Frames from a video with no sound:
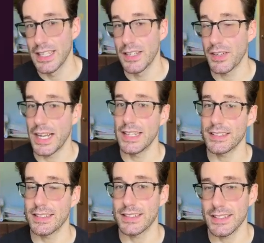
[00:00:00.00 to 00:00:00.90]
If it
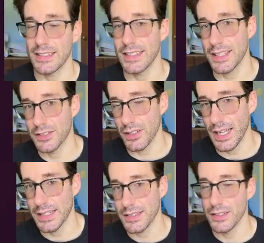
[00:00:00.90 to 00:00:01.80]
ends in sixty seconds or less,